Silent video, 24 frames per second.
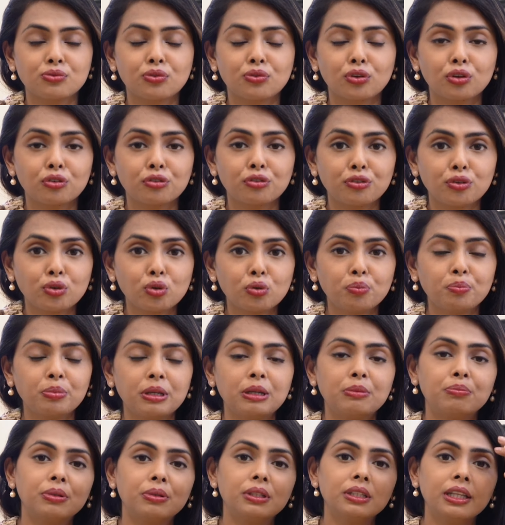For a few
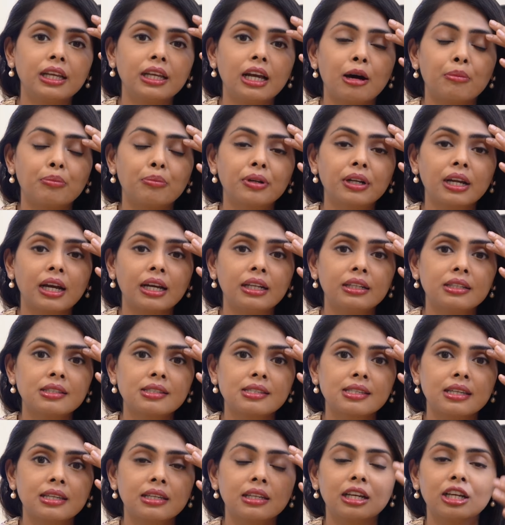people, the upper eyelid
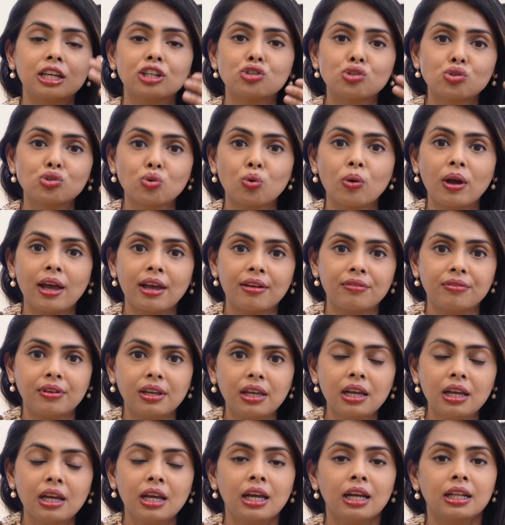skin gets so heavy